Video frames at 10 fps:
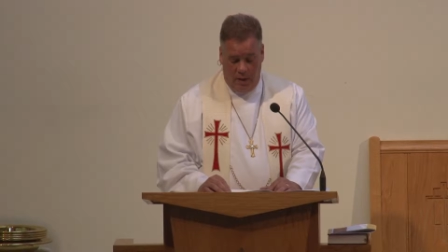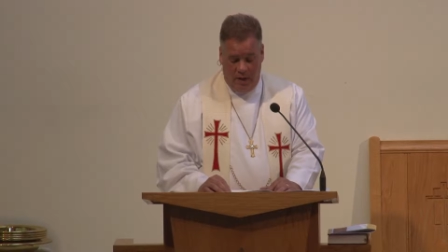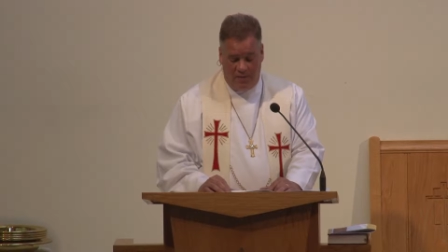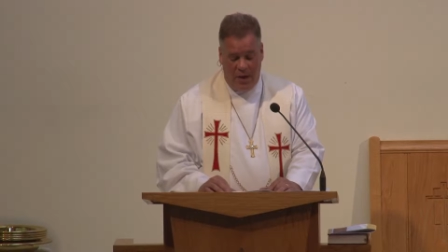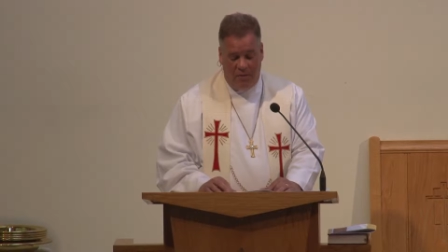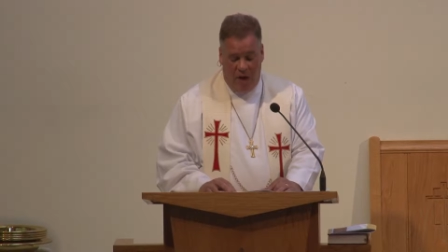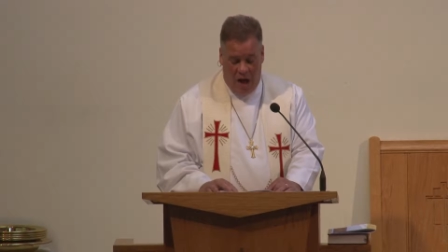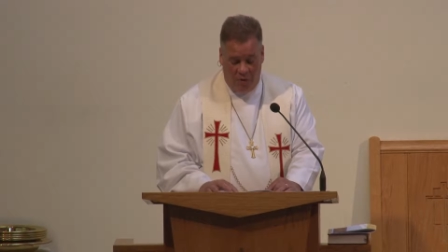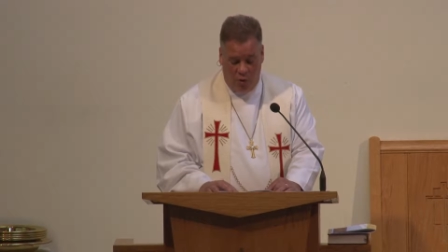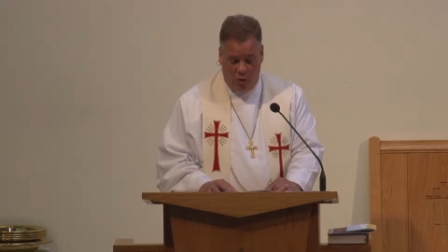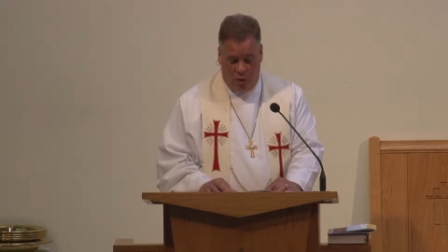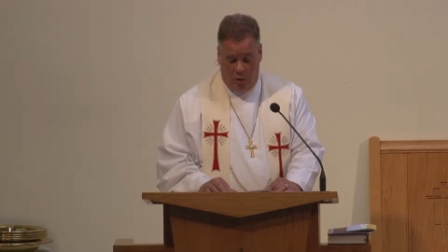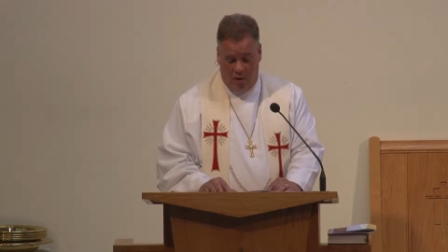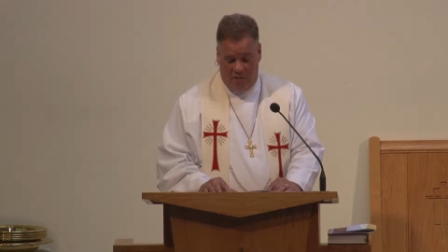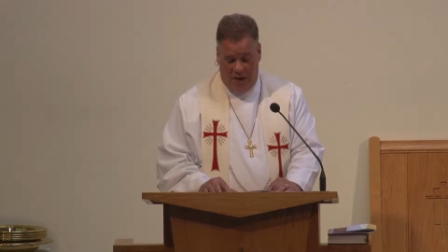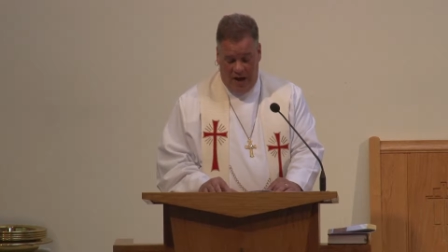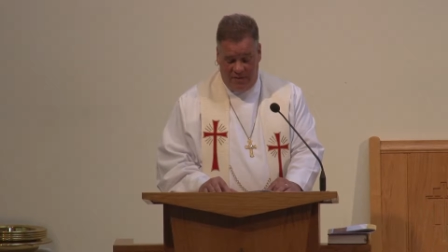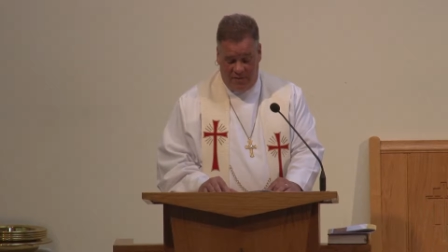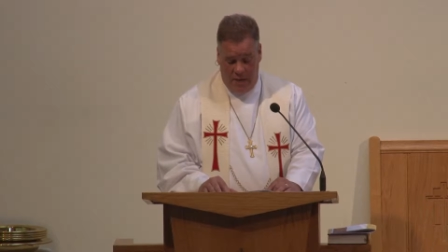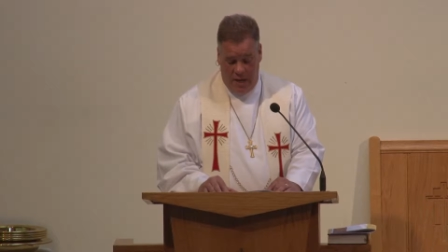It is my Father who
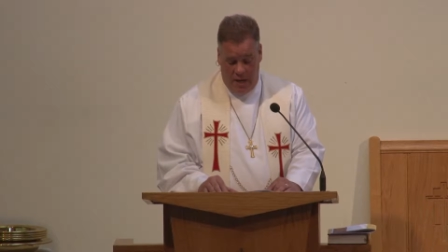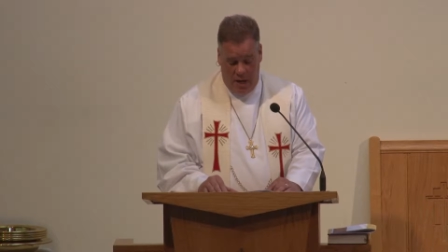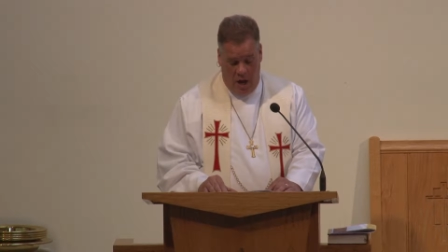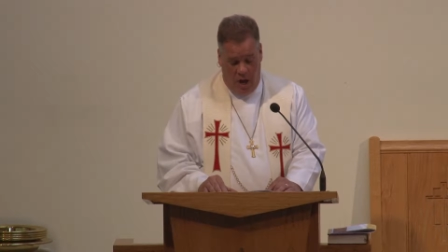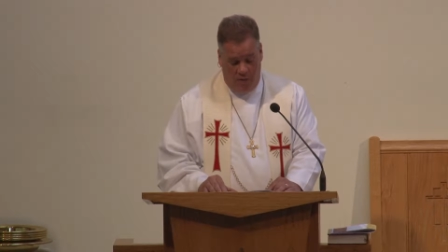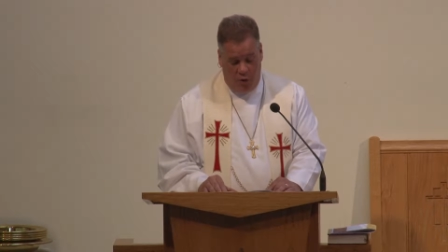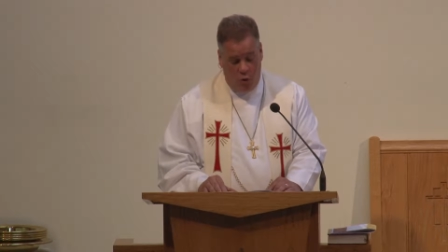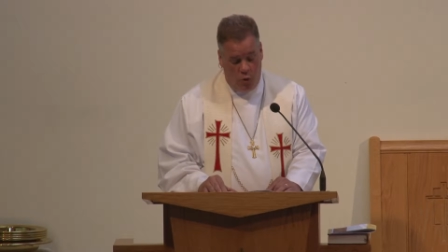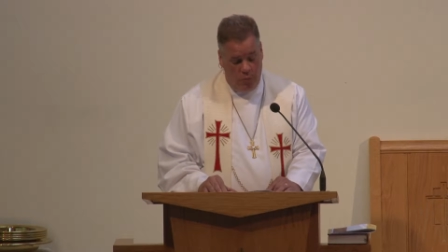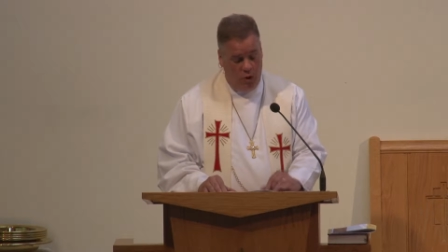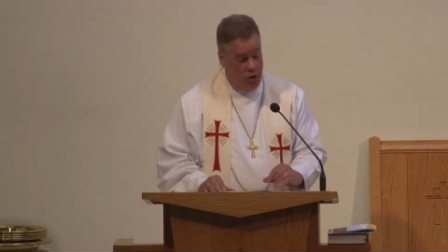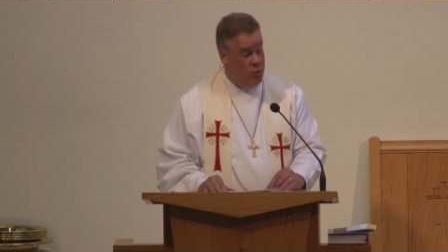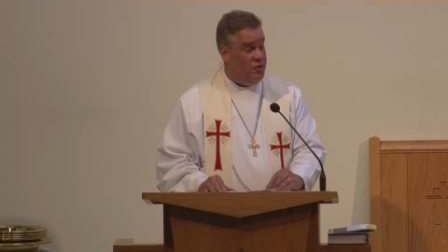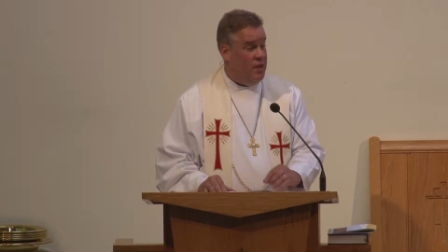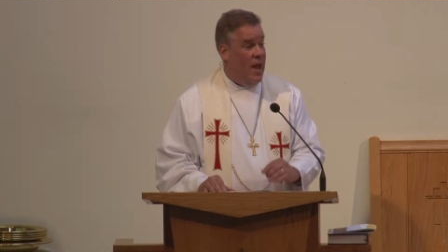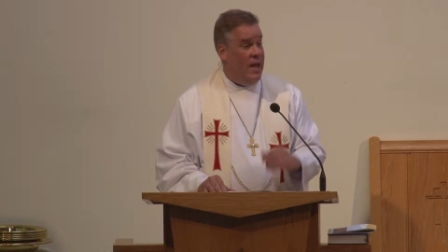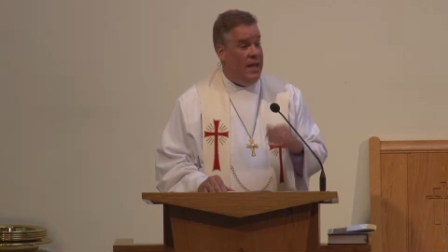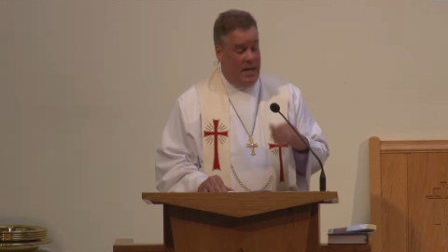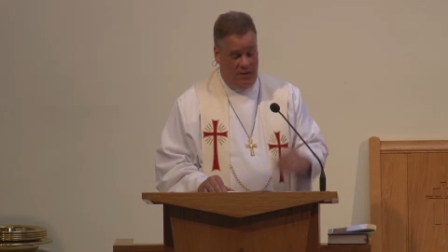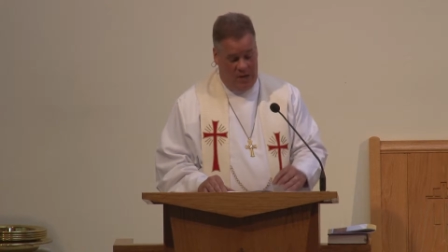glorifies me, of whom you say
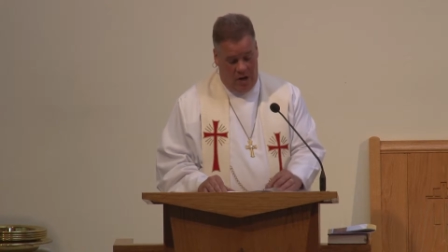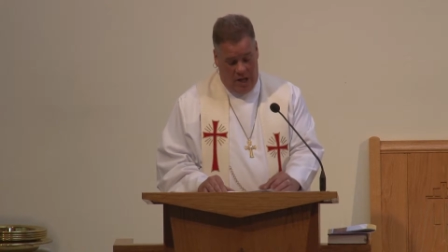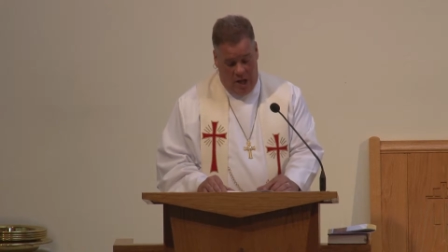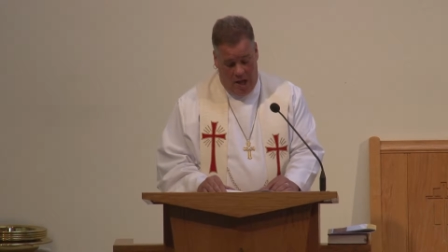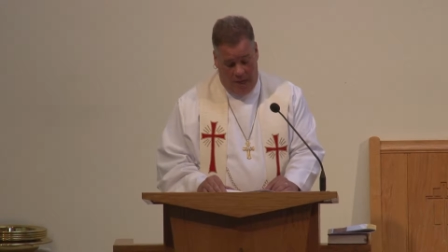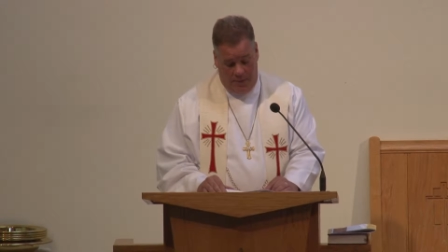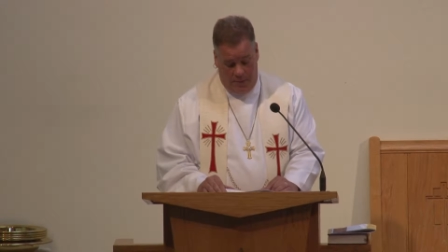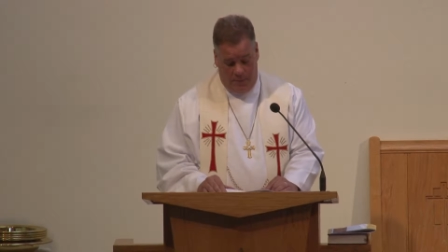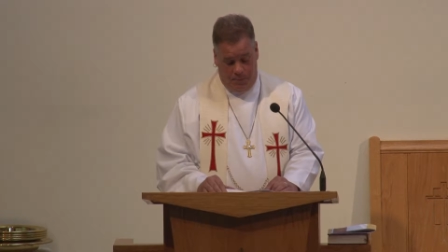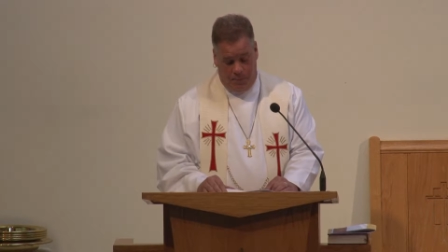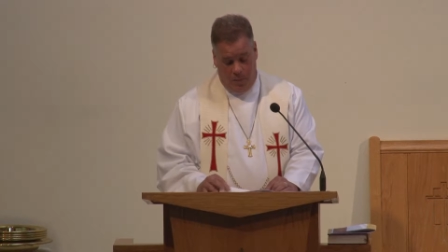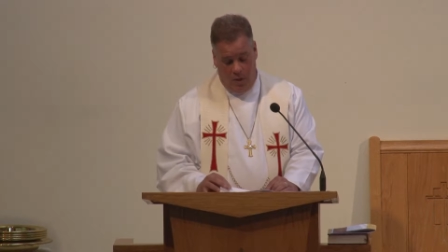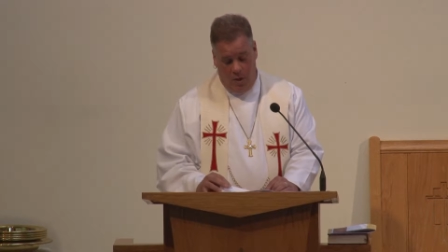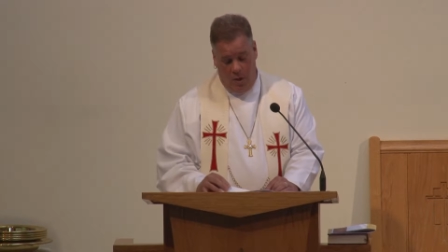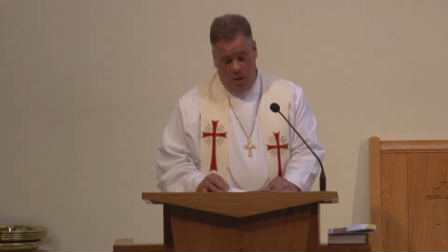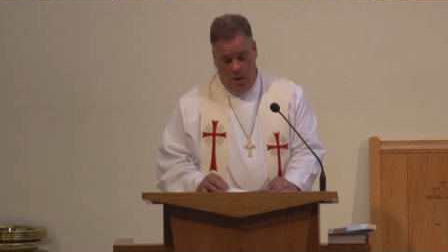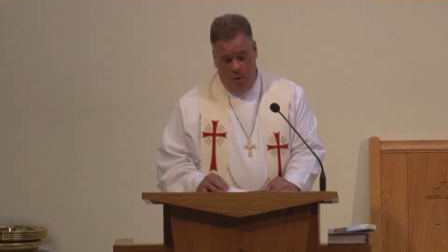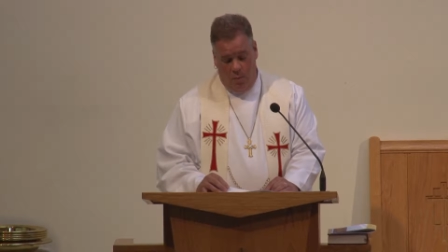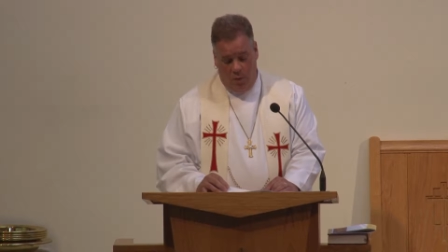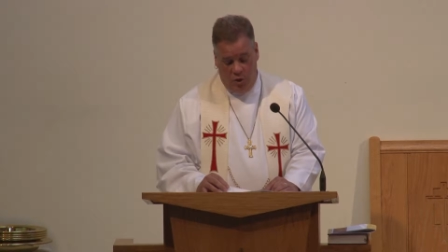he is our God
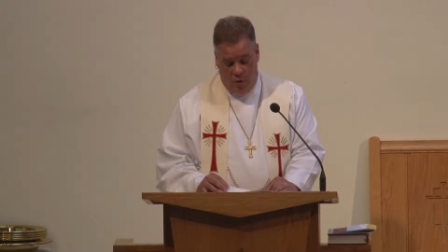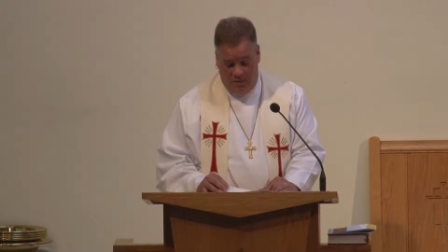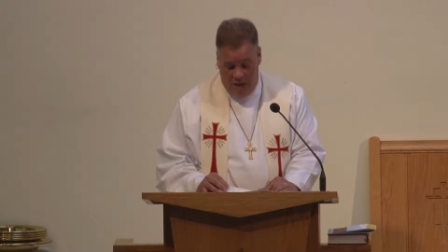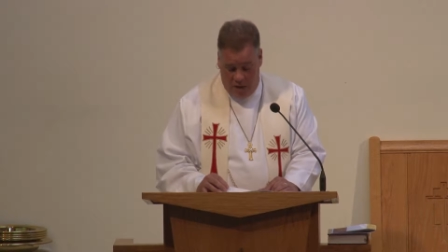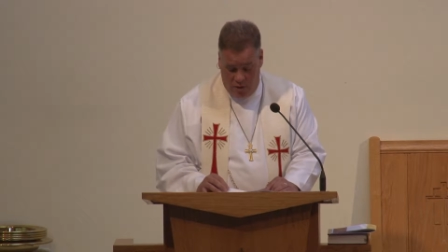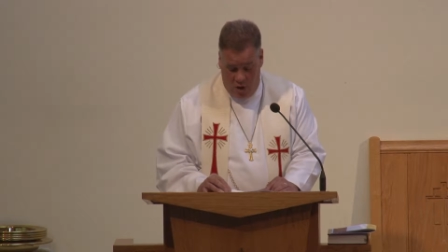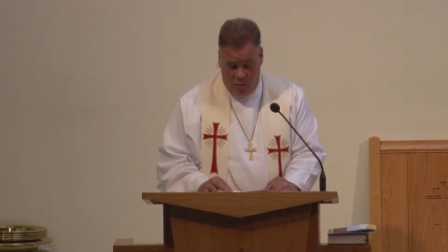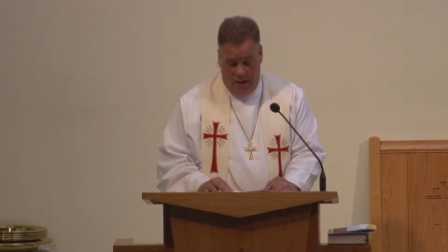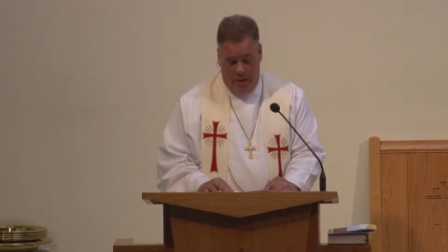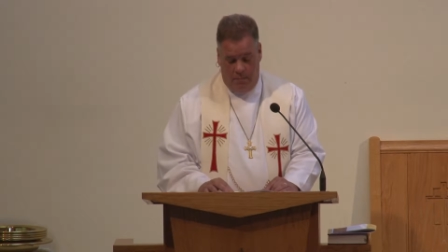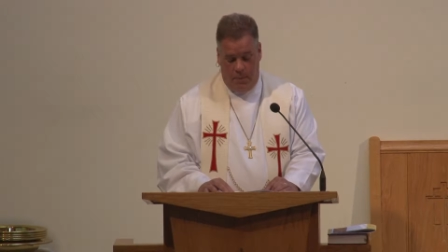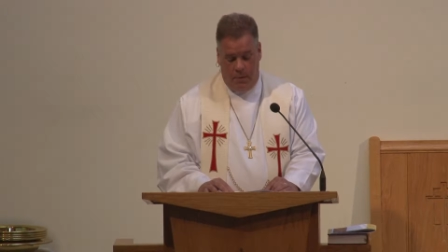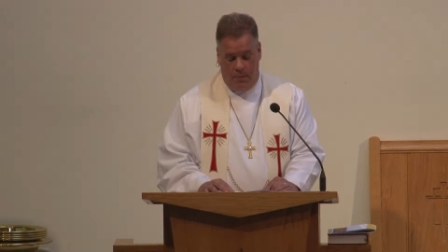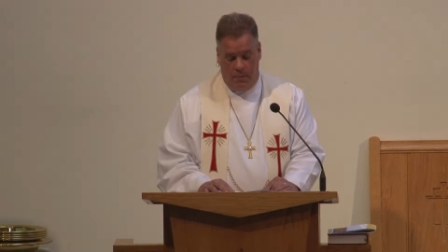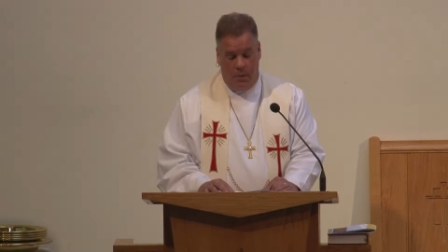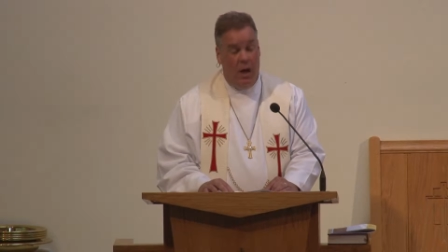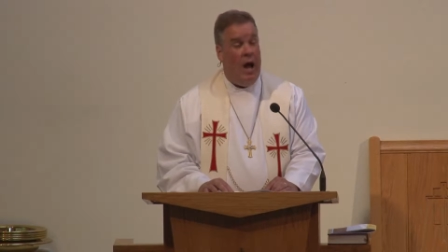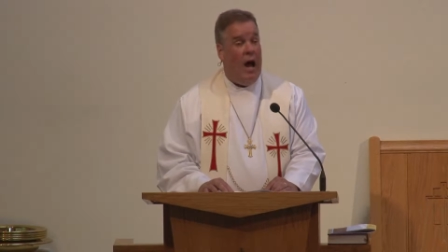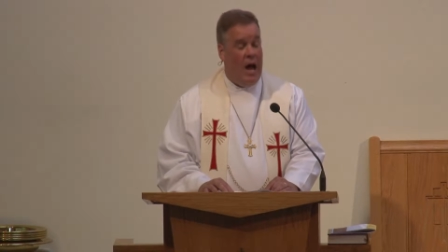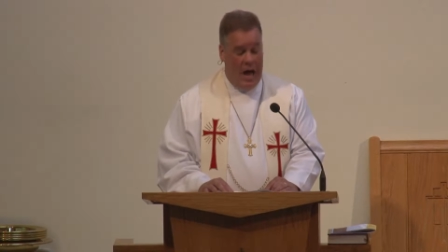but you have not known him.
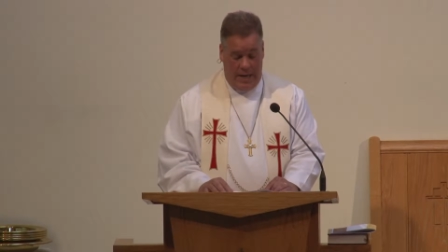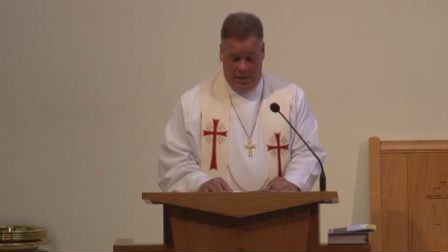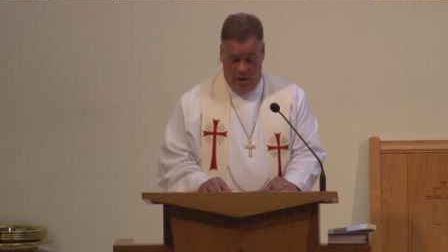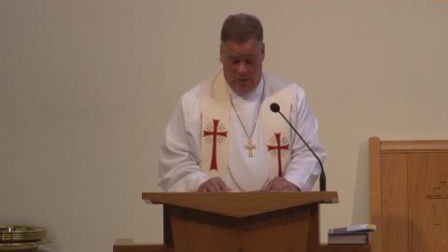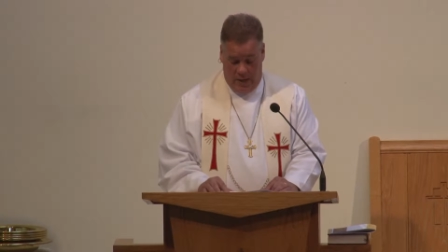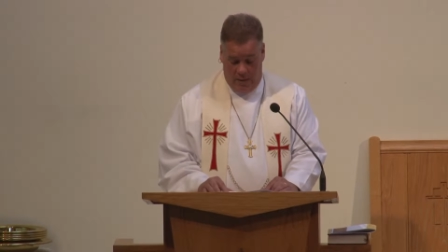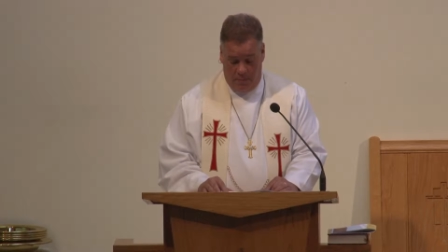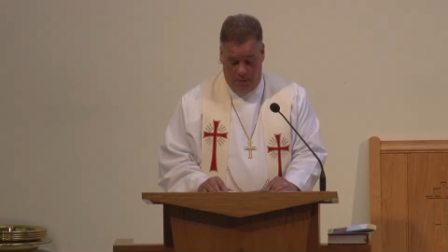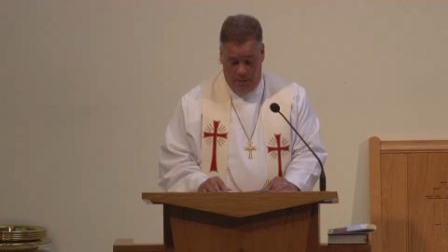I know him.